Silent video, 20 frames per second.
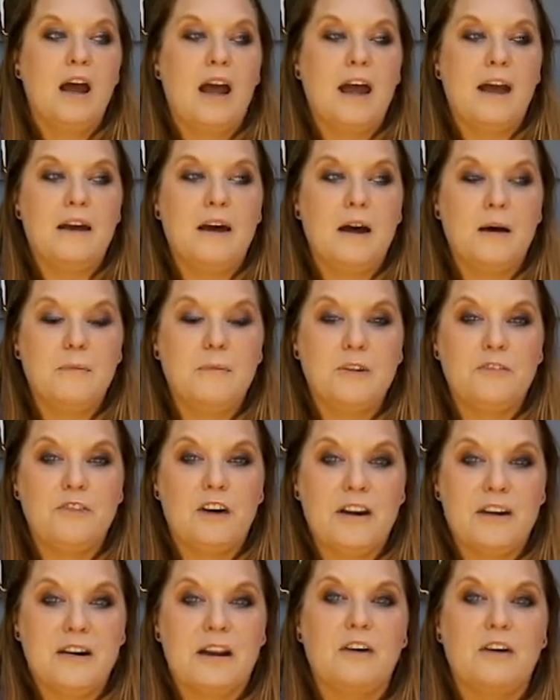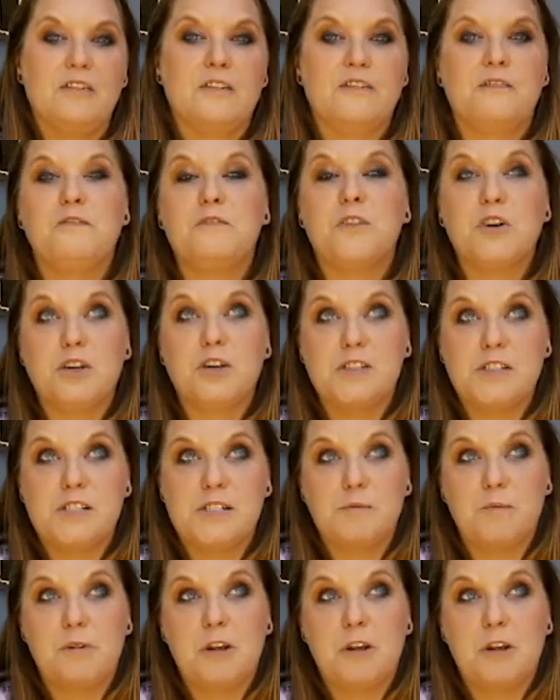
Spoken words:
And come to find out, the first